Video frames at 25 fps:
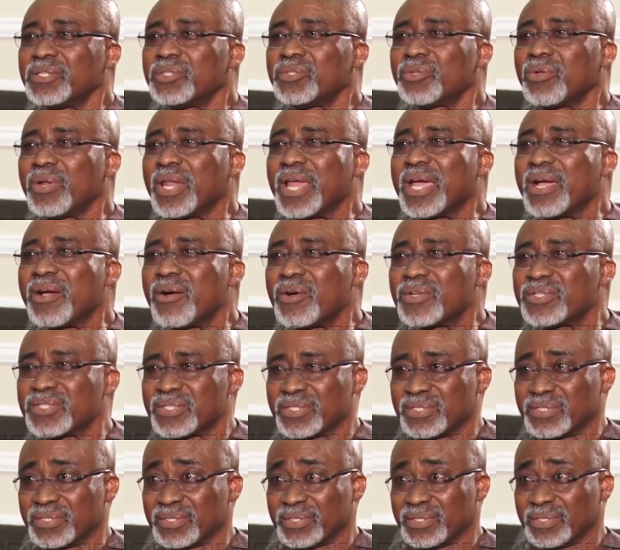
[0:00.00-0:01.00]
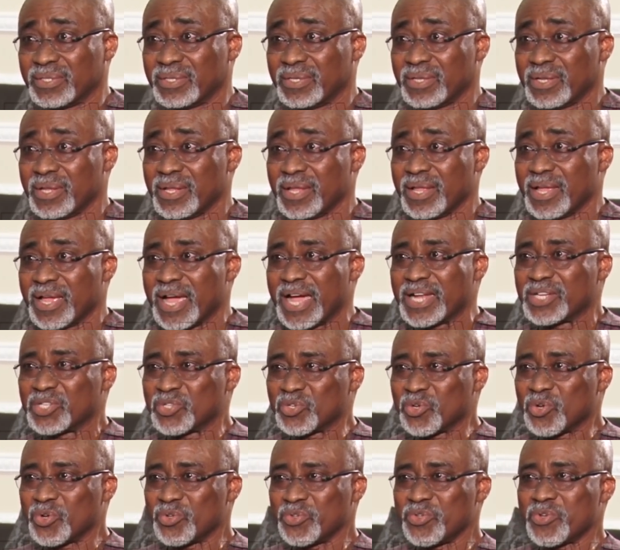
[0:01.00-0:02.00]
to Lagos. And
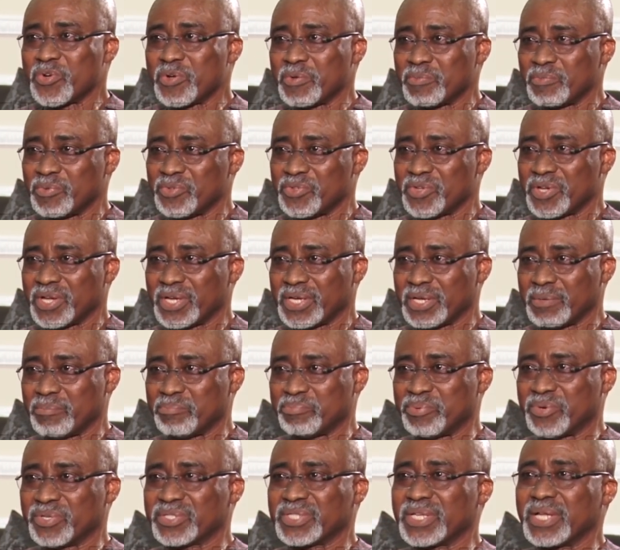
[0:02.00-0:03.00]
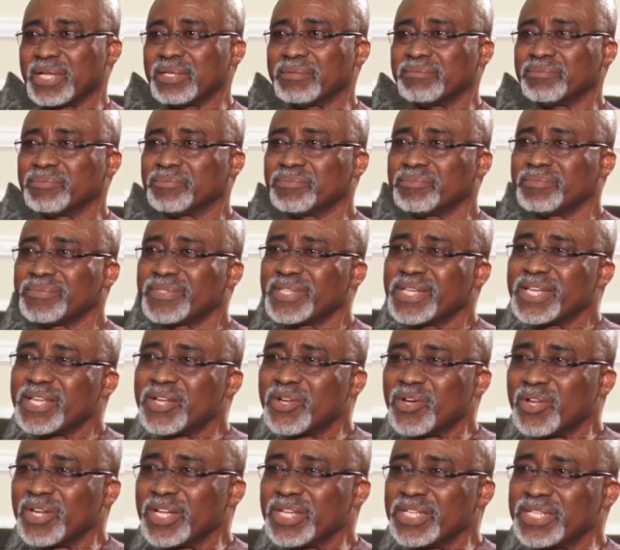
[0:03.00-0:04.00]
so you're an importer in
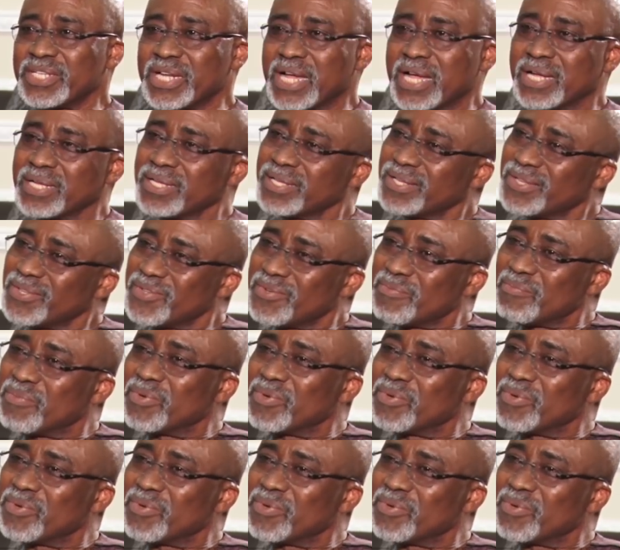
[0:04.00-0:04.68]
Onitsha. You